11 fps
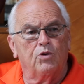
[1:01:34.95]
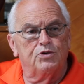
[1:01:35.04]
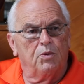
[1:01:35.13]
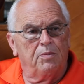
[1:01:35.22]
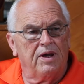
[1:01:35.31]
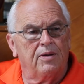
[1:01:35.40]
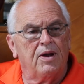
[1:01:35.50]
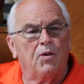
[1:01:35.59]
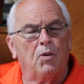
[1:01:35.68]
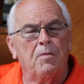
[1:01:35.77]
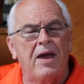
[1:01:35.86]
which will be
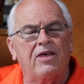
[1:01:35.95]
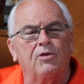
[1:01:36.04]
it'll make